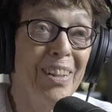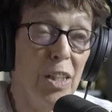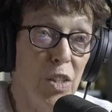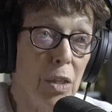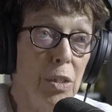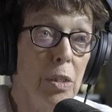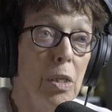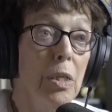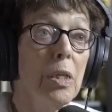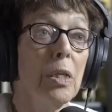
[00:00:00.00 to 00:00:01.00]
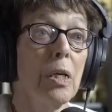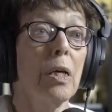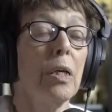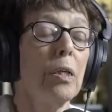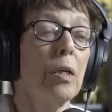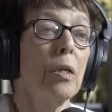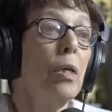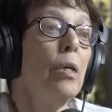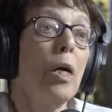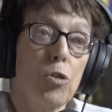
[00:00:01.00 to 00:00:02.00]
conducted in and,
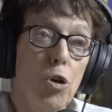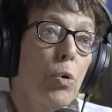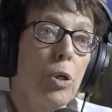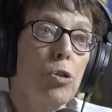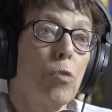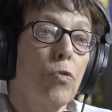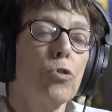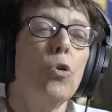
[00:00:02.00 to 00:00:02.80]
and so on and so forth.